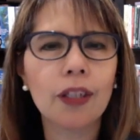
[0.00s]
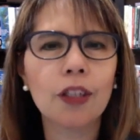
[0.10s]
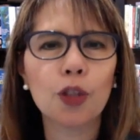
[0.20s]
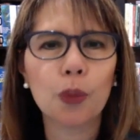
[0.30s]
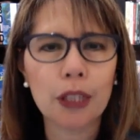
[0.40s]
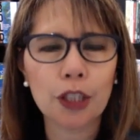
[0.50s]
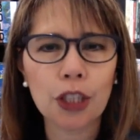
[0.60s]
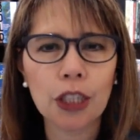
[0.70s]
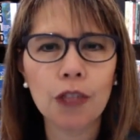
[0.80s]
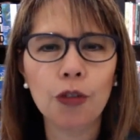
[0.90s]
Do you want to
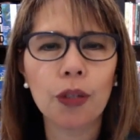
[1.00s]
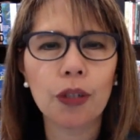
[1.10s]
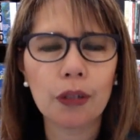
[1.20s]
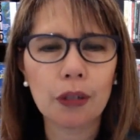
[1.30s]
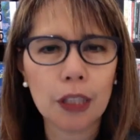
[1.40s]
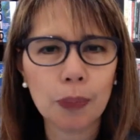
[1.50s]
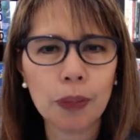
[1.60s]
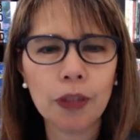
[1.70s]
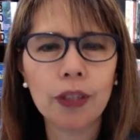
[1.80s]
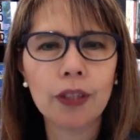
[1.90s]
achieve? You want to
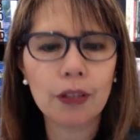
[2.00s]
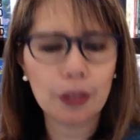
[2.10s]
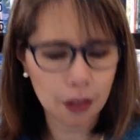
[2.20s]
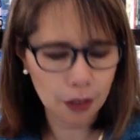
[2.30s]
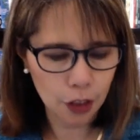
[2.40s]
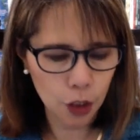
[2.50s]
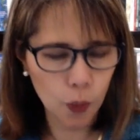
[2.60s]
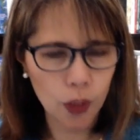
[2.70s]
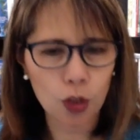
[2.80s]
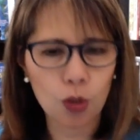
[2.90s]
experience? You
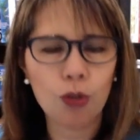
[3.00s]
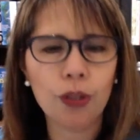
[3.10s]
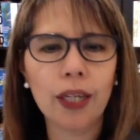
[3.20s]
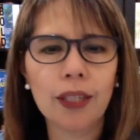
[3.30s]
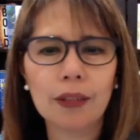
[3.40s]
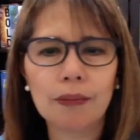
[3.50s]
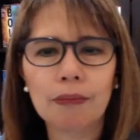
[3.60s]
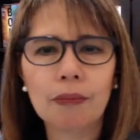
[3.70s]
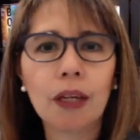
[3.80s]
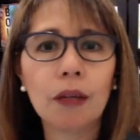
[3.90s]
want to create?
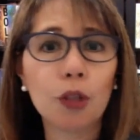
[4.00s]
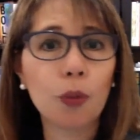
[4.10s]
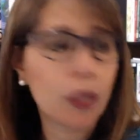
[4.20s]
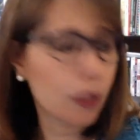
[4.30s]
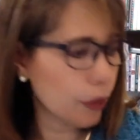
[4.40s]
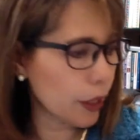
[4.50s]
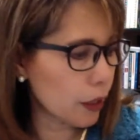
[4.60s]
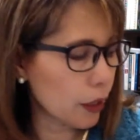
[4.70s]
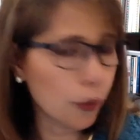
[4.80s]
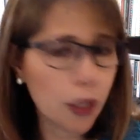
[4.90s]
Do you want to create
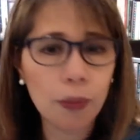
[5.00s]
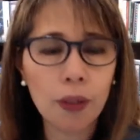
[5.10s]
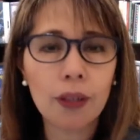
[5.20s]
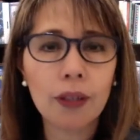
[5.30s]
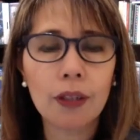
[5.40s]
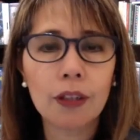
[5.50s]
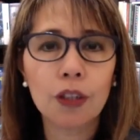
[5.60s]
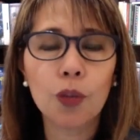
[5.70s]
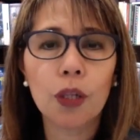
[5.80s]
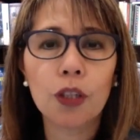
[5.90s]
and write a book?
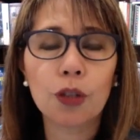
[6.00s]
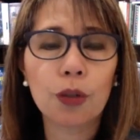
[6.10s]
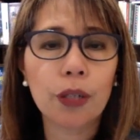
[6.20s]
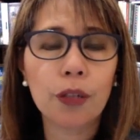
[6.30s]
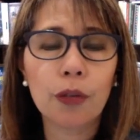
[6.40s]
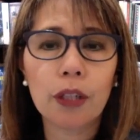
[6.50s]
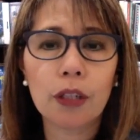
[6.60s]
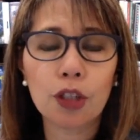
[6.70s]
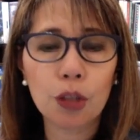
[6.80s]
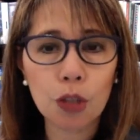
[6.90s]
Do you want to create and write
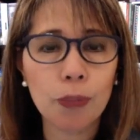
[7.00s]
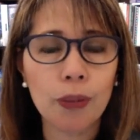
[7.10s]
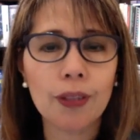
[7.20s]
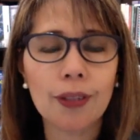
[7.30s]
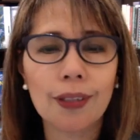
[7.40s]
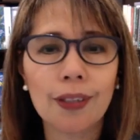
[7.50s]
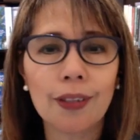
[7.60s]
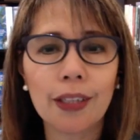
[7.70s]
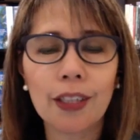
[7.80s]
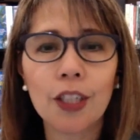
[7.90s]
children's books?
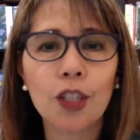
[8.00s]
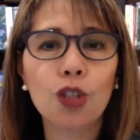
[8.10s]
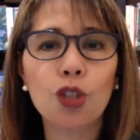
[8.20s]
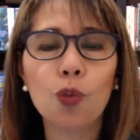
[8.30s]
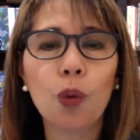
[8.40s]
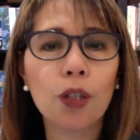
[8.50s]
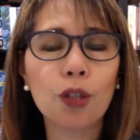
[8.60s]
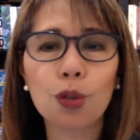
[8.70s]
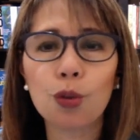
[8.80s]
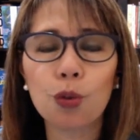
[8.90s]
Right? Do you want
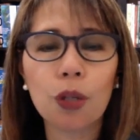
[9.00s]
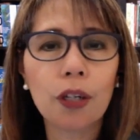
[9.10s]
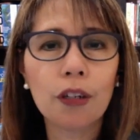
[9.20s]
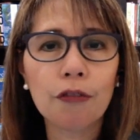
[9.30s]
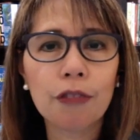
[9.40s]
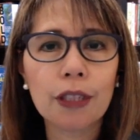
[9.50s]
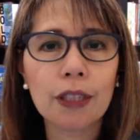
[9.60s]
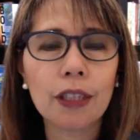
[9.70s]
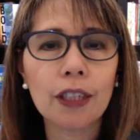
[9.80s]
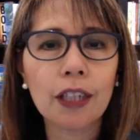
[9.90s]
to
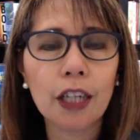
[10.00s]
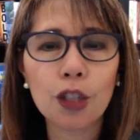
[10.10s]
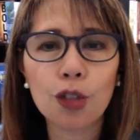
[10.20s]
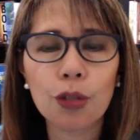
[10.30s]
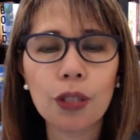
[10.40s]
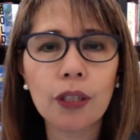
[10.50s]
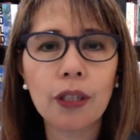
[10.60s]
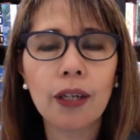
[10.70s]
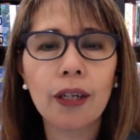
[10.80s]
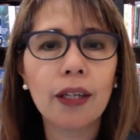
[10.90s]
visit a
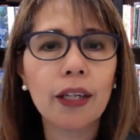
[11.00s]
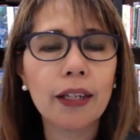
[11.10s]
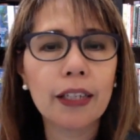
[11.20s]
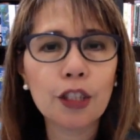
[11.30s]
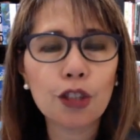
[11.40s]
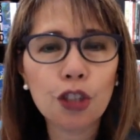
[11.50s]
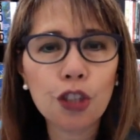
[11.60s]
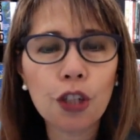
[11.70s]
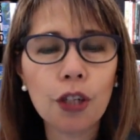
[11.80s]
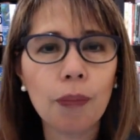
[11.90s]
country in Eastern
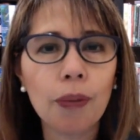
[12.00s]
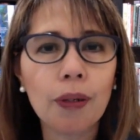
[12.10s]
Europe?